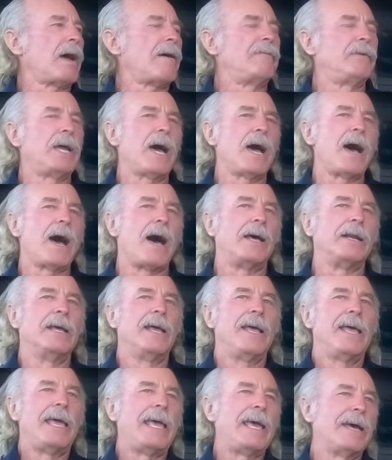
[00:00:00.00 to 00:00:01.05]
I've
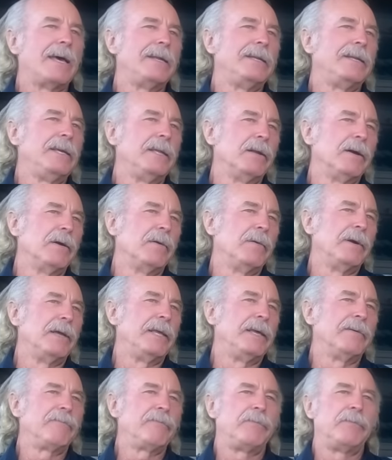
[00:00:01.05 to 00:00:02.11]
got, and you know,
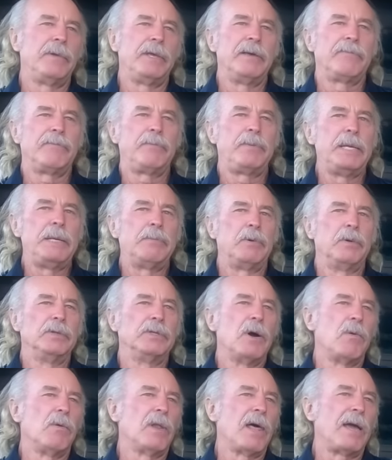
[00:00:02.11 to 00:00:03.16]
if if people
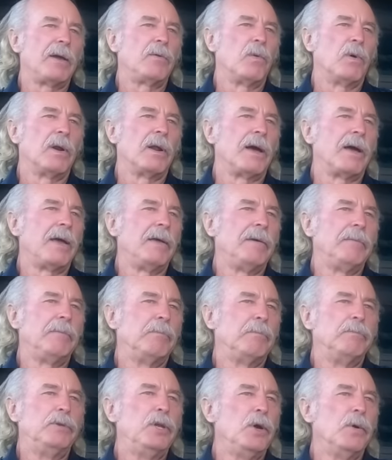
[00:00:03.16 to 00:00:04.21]
don't like what I'm
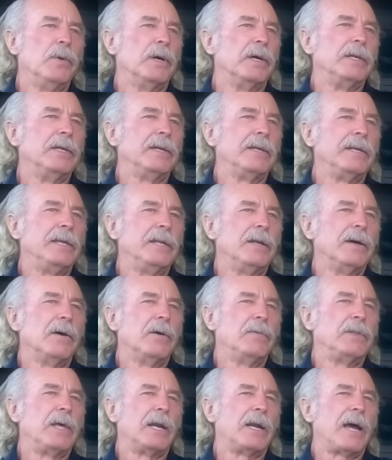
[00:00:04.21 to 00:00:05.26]
doing, you
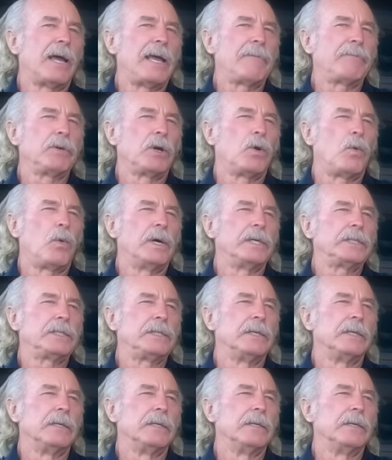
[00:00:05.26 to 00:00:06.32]
know, then I have to
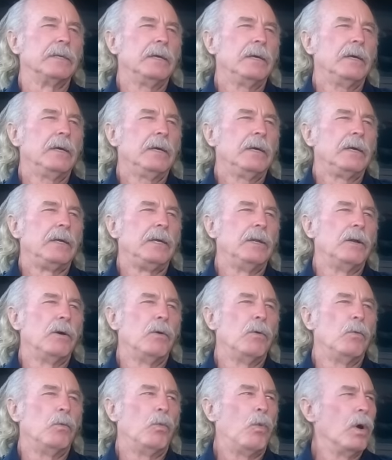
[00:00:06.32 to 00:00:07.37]
question you
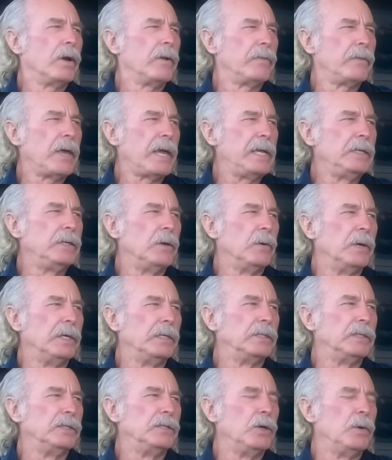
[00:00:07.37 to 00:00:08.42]
know, what are they
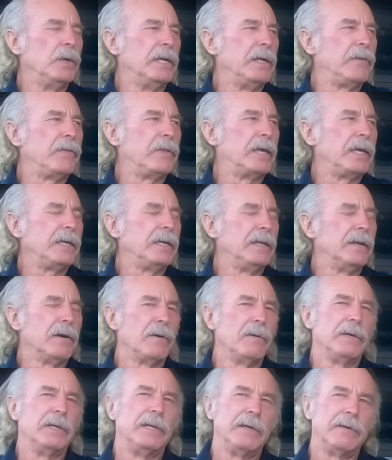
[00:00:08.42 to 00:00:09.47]
doing to yeah. do anything, you
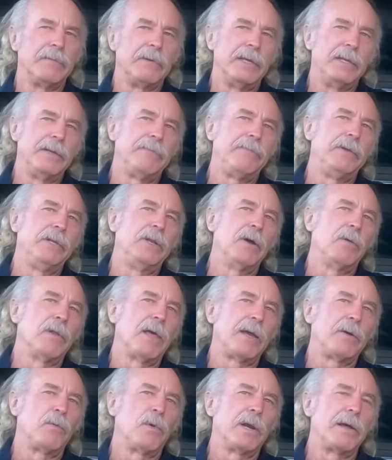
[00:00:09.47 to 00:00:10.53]
know? And, and if you don't
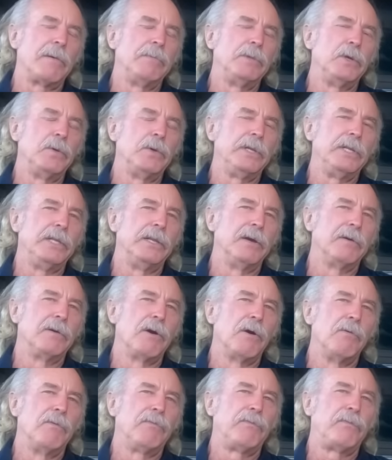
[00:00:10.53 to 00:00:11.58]
like what I'm doing, you know,
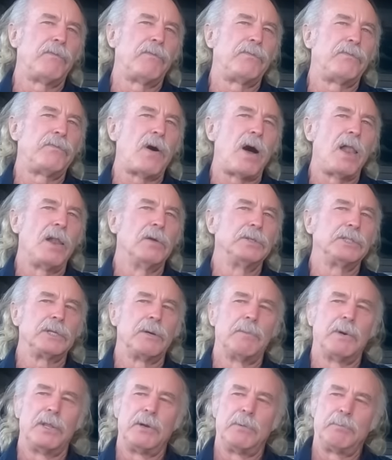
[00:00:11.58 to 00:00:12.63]
go follow
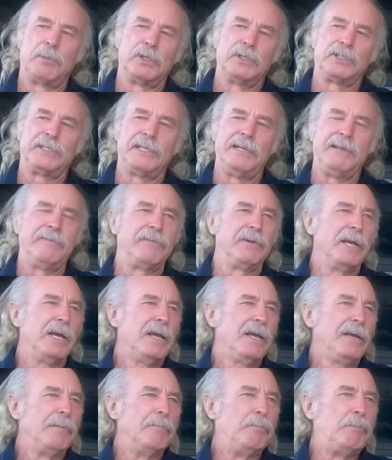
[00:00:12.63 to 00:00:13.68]
some other perceived
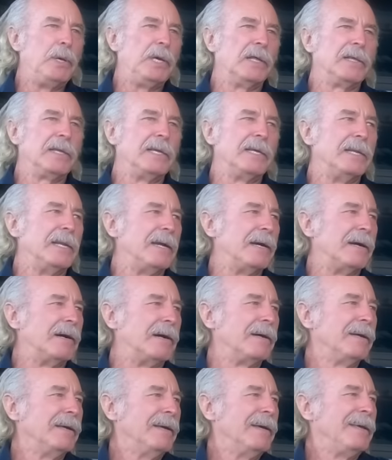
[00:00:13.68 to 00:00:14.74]
sure.
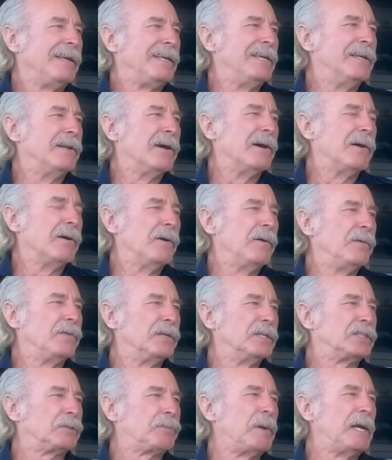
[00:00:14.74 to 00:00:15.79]
billionaire, you know,
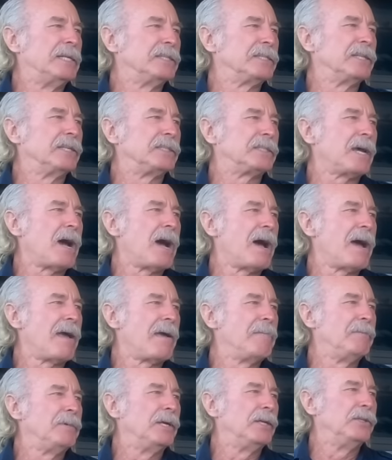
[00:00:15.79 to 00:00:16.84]
that spends the
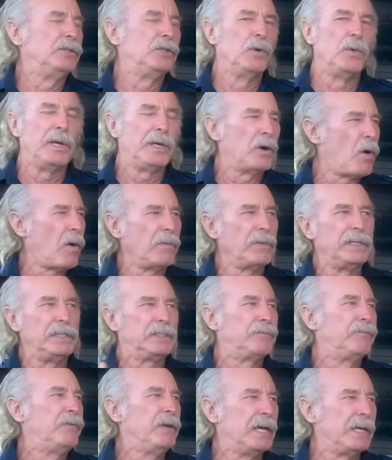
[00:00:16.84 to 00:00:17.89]
time doing all
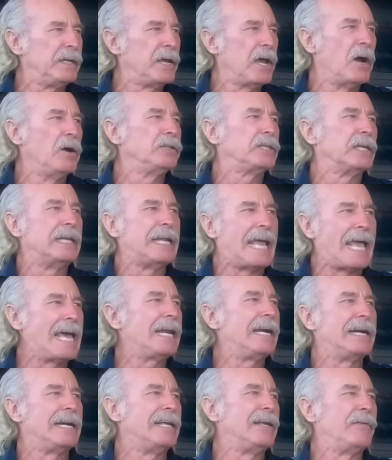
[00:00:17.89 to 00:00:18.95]
these videos and
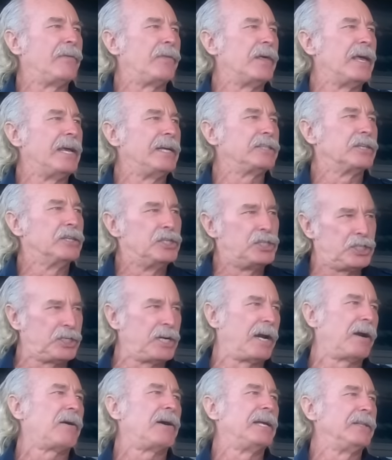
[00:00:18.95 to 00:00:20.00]
editing things and
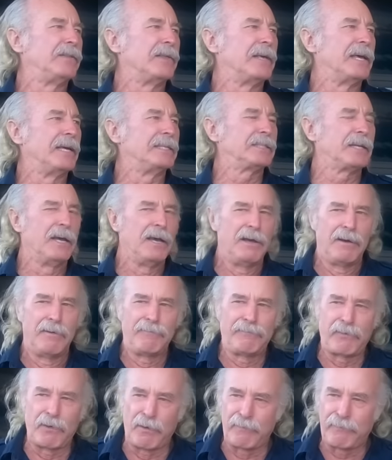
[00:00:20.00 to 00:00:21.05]
sharing things
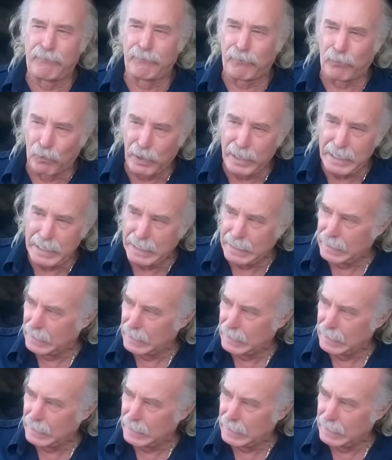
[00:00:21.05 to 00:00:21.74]
for free.